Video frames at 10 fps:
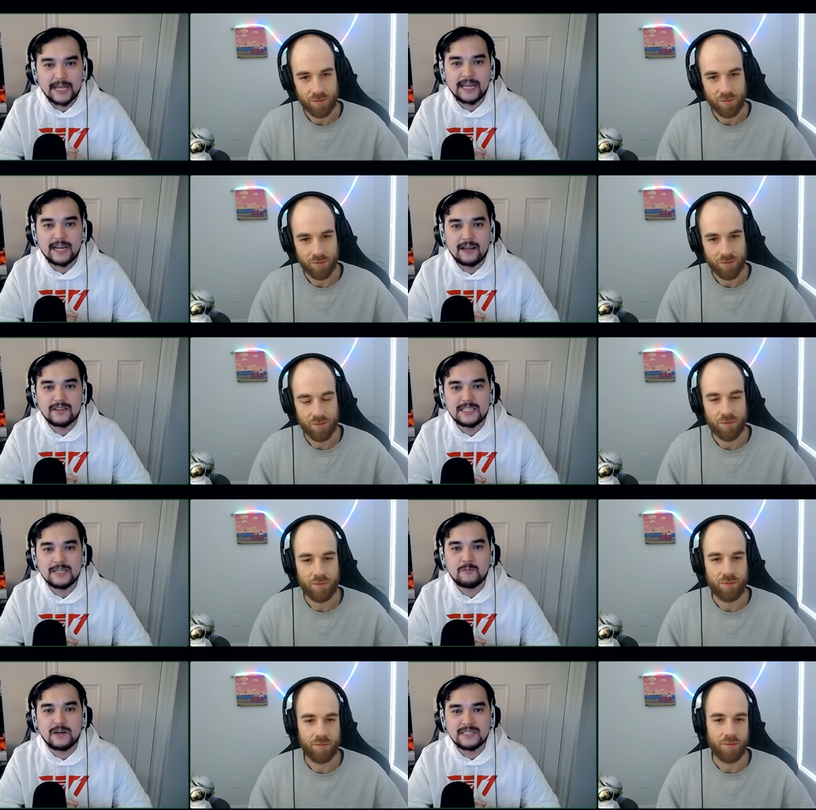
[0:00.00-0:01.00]
Speaker 1: it in on the
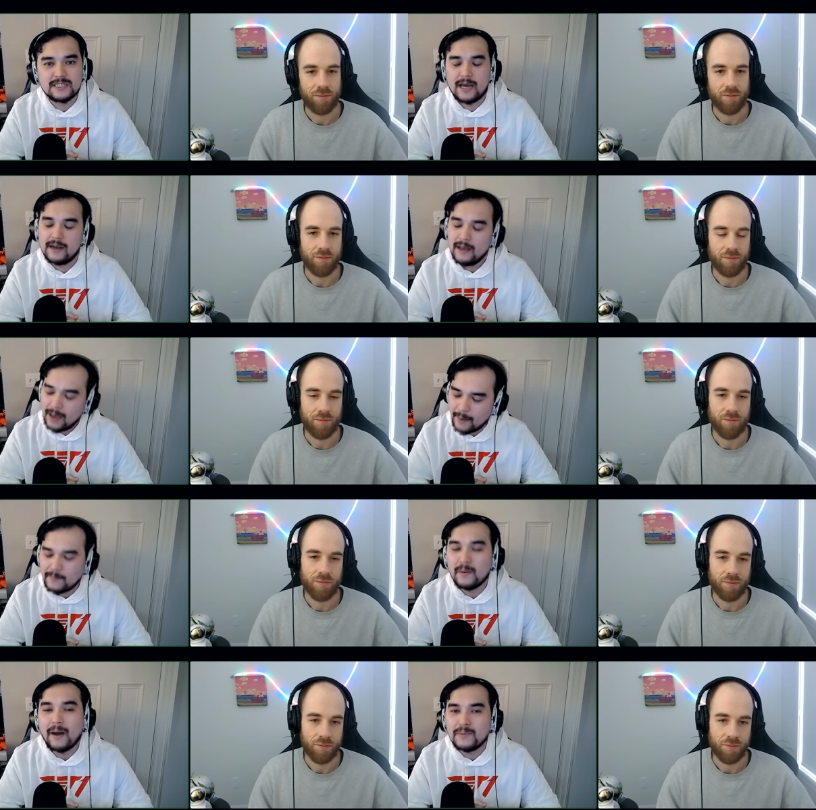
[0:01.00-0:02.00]
T1 side,
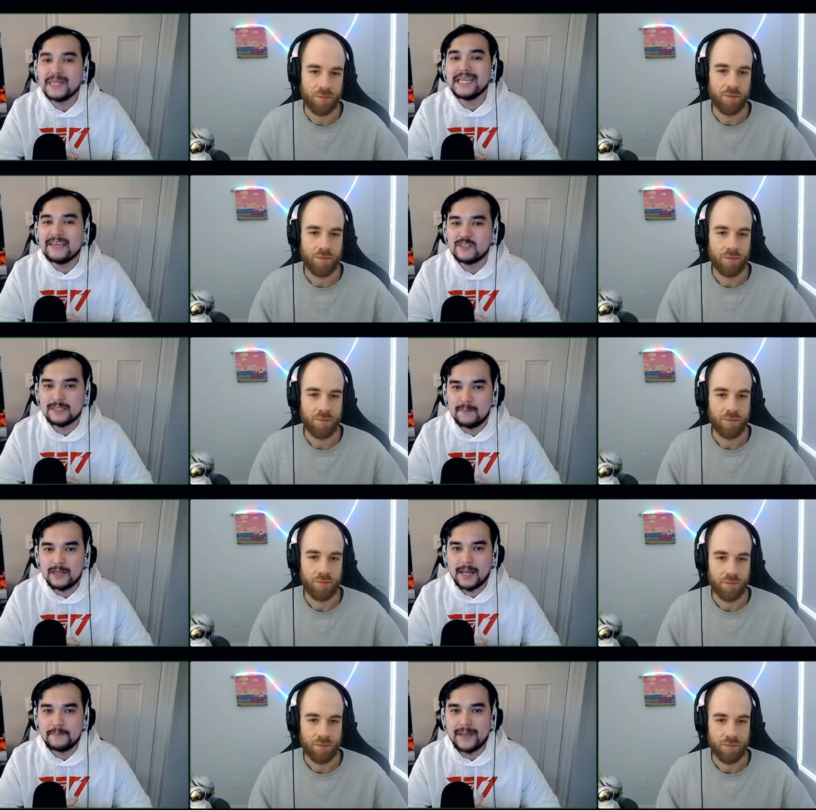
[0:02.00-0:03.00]
I, believe
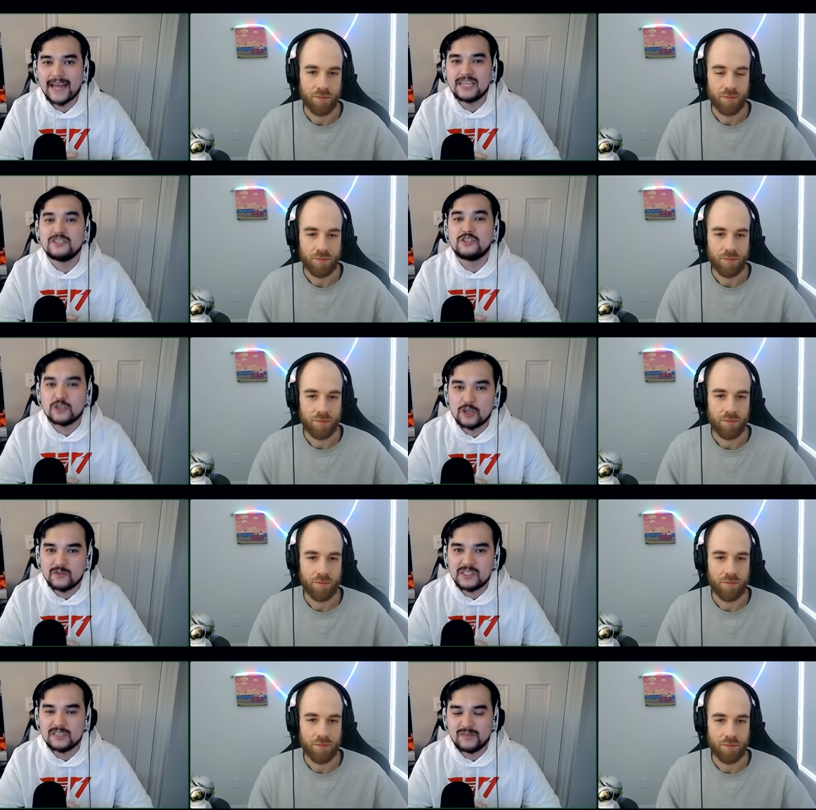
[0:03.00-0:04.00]
someone like Blank
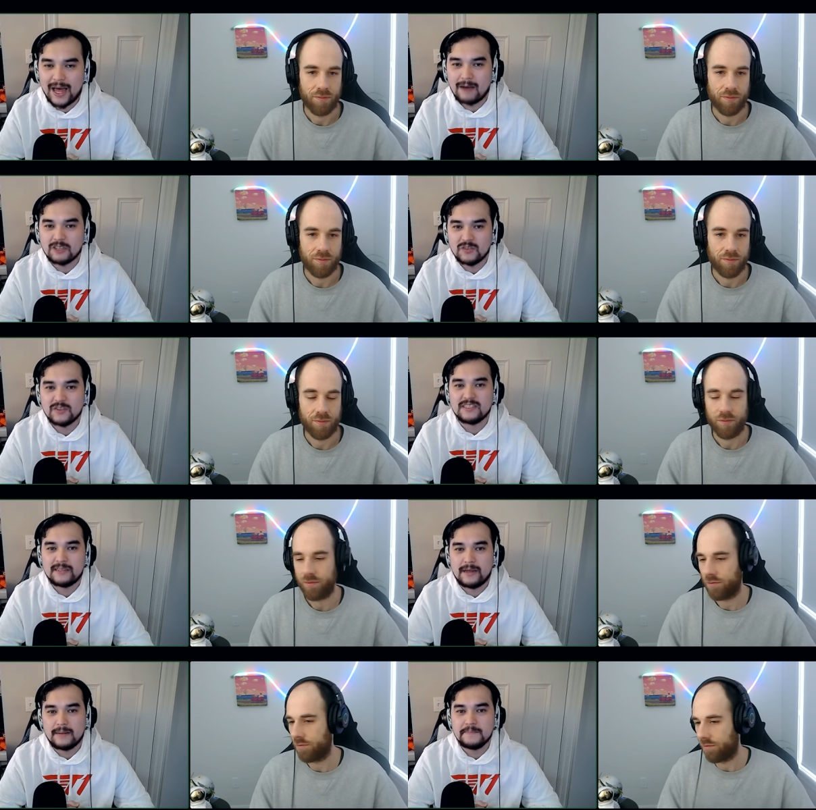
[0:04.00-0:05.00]
deserves his flowers for
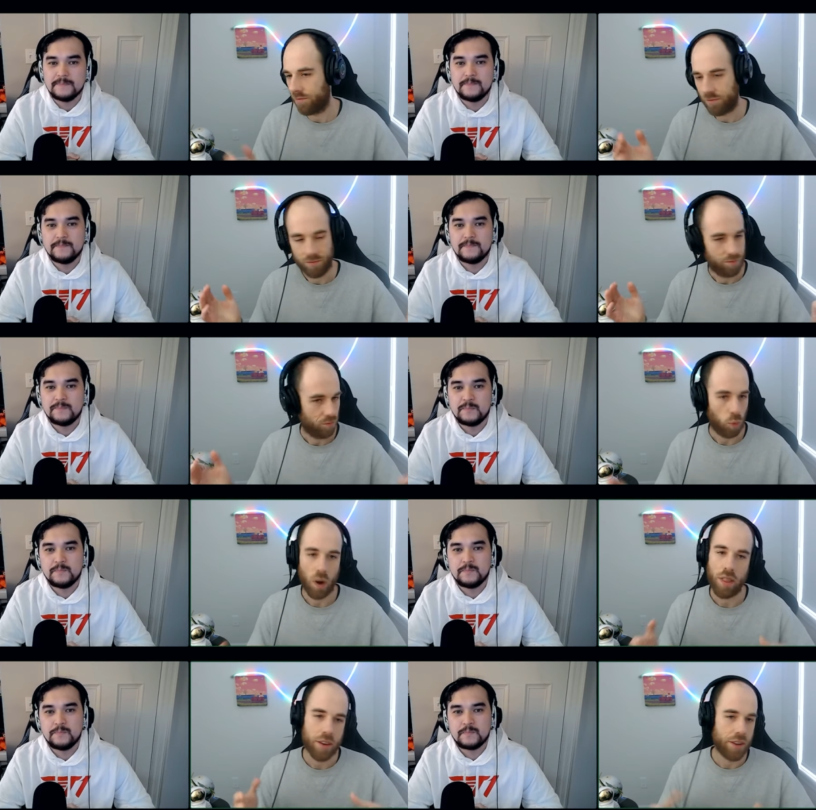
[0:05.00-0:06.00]
this time
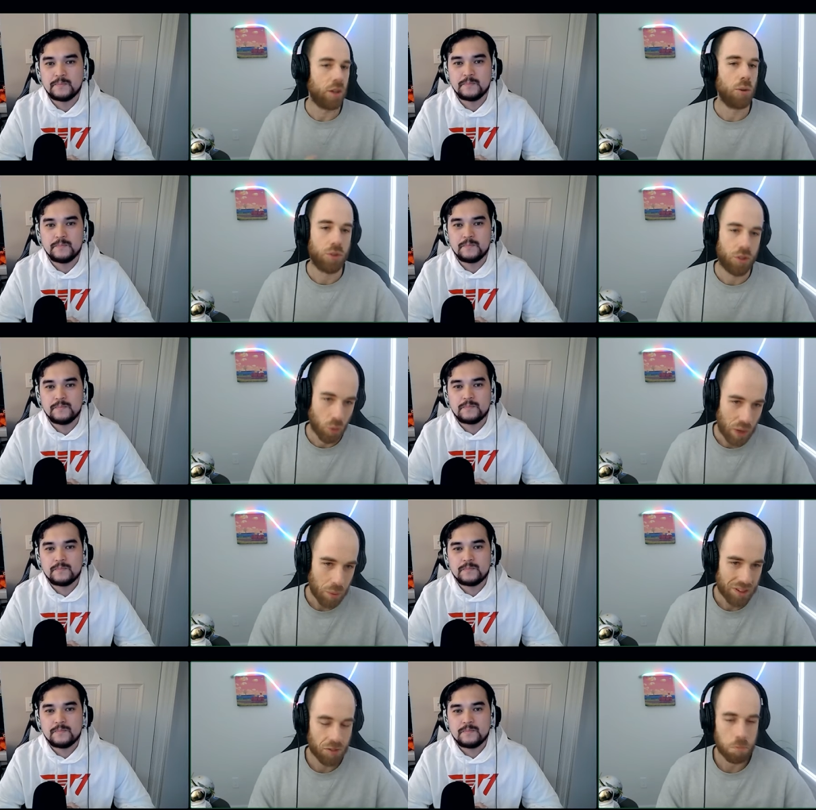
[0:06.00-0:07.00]
Speaker 2: one of the dudes who he
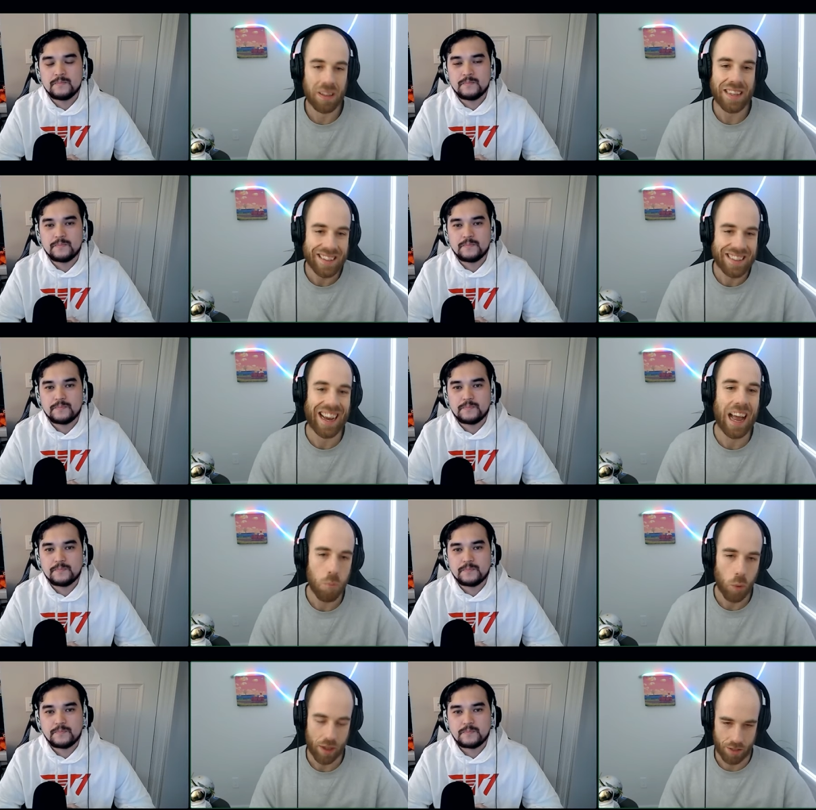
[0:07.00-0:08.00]
was splitting
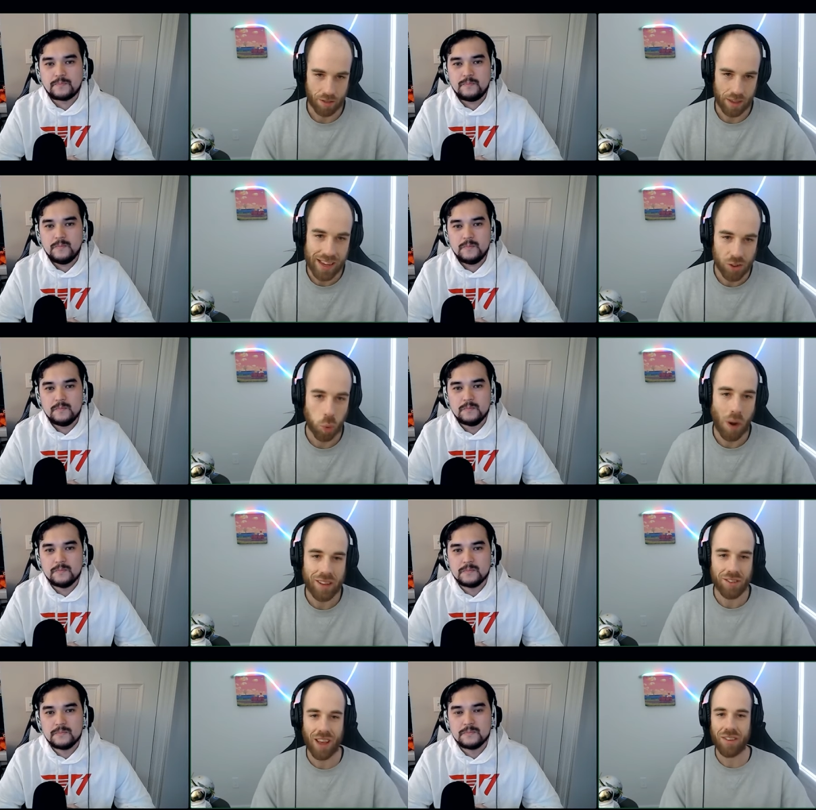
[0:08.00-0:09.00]
time with in
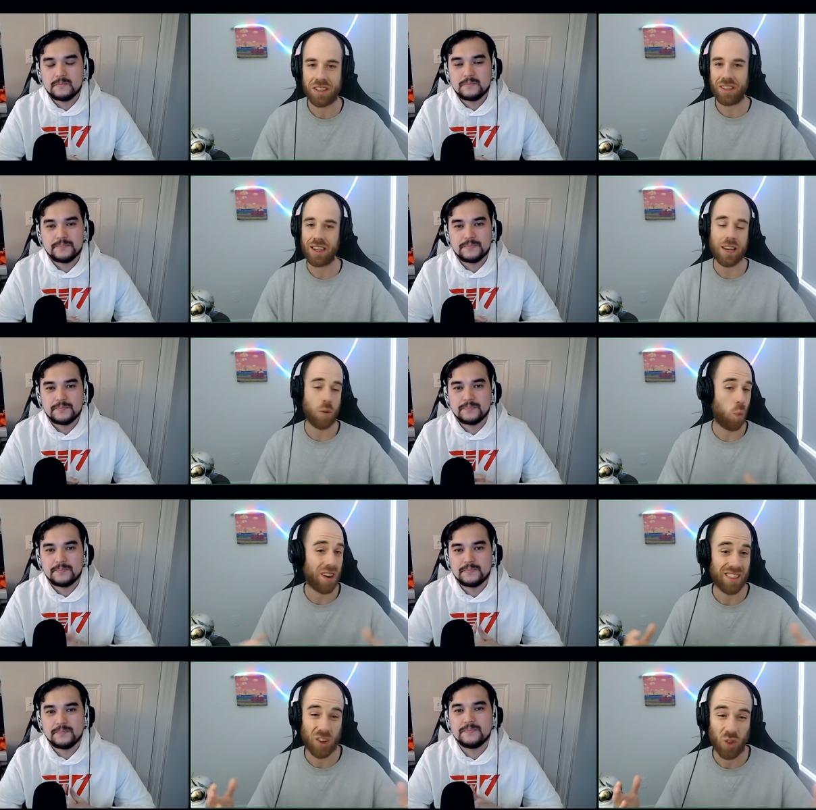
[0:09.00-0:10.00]
2017,
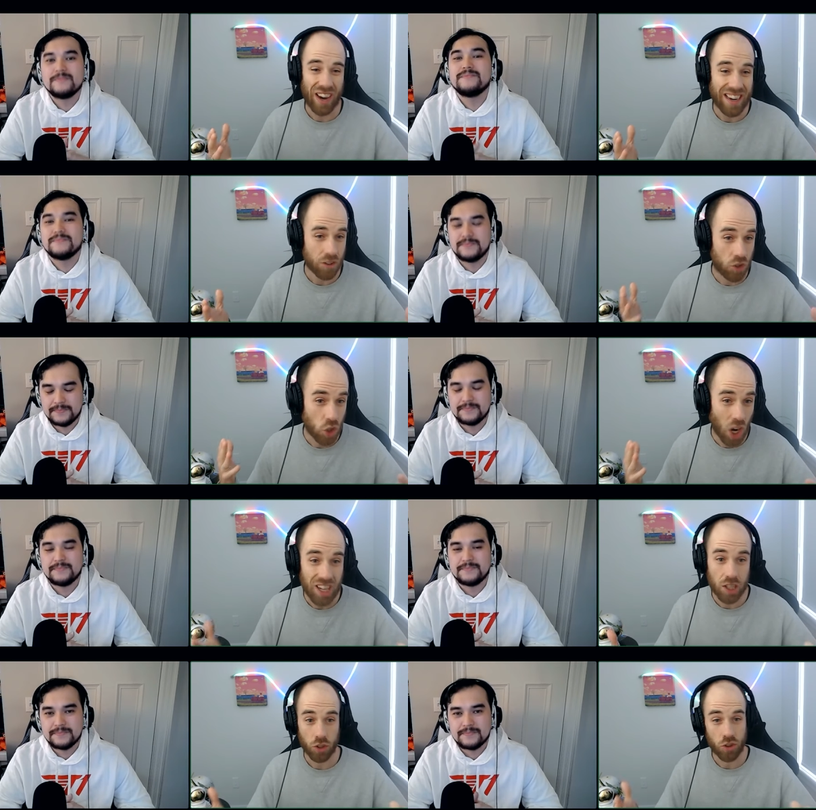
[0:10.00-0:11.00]
one of the greatest
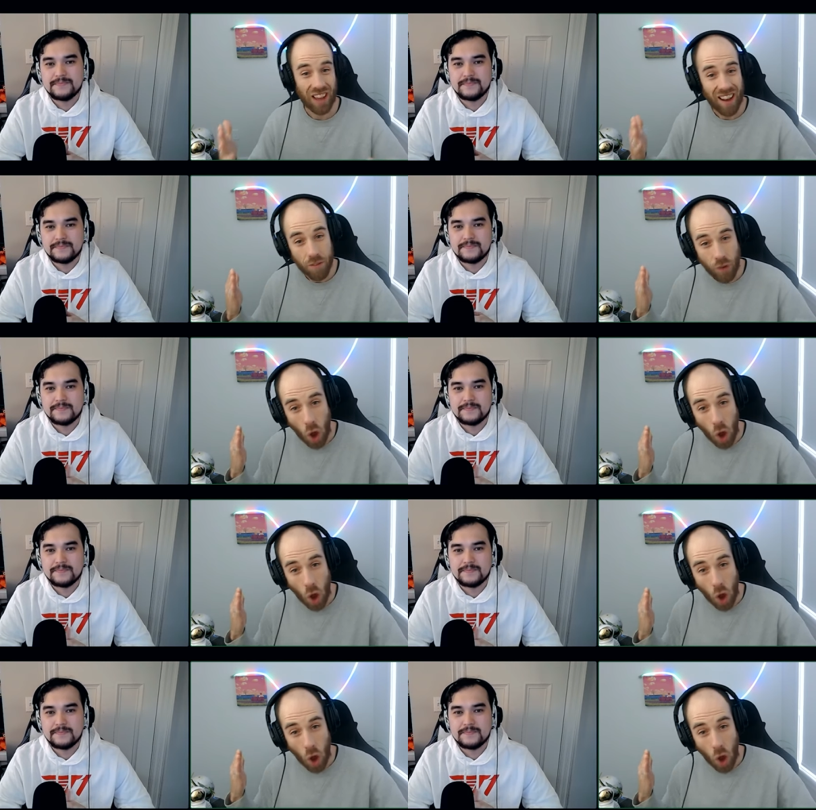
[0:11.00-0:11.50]
junglers of